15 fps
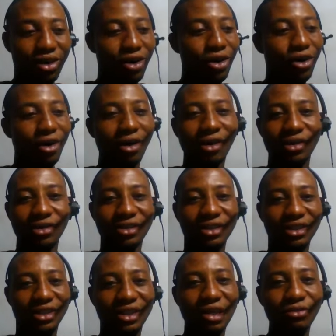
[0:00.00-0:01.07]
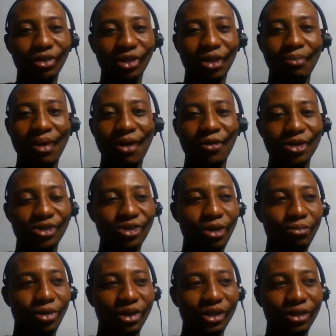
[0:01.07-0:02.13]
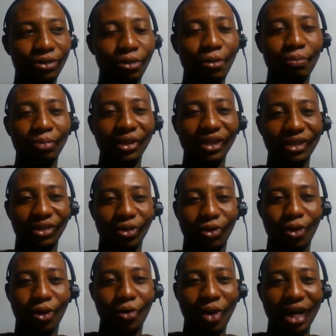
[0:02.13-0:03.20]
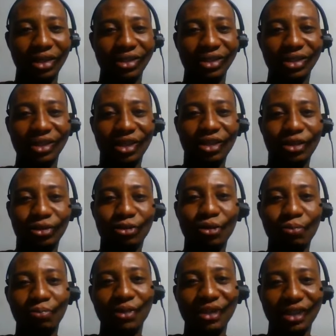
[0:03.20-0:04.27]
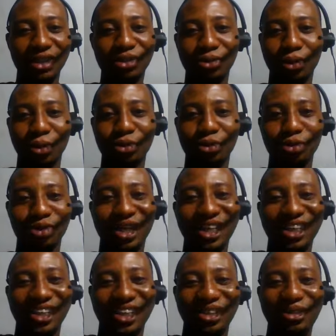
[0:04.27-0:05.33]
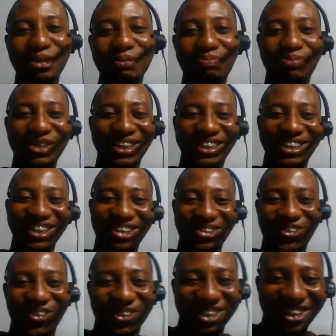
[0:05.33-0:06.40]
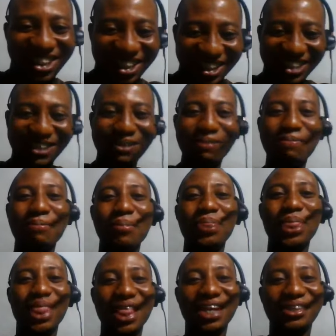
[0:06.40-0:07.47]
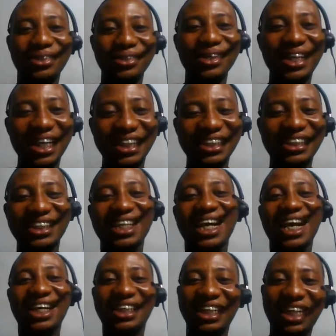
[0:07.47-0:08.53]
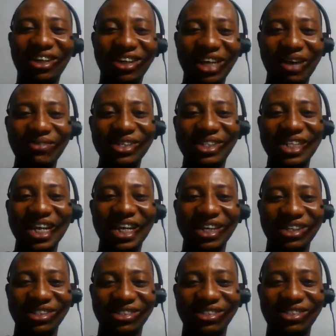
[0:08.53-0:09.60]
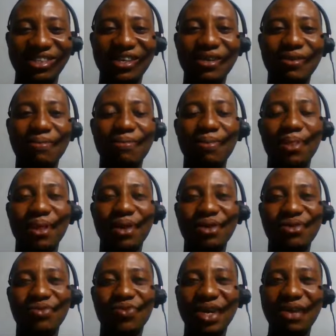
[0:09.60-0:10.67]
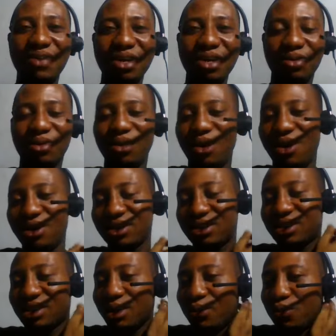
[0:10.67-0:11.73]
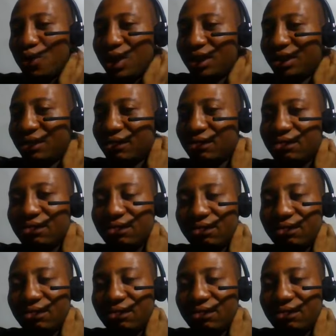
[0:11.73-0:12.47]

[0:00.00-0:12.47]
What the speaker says: or save your number with somebody. Don't pick the call one, don't pick this call two, don't pick this call three. Do you get it? Then another mistake is whenever you call someone